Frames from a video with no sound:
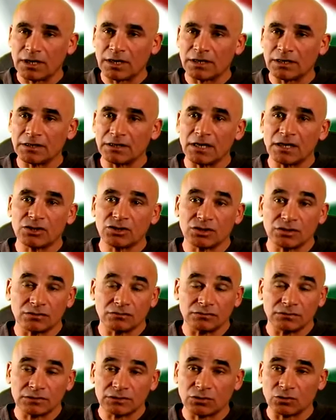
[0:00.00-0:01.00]
United
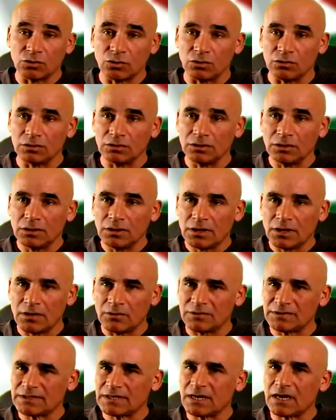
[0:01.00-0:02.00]
Nations school, and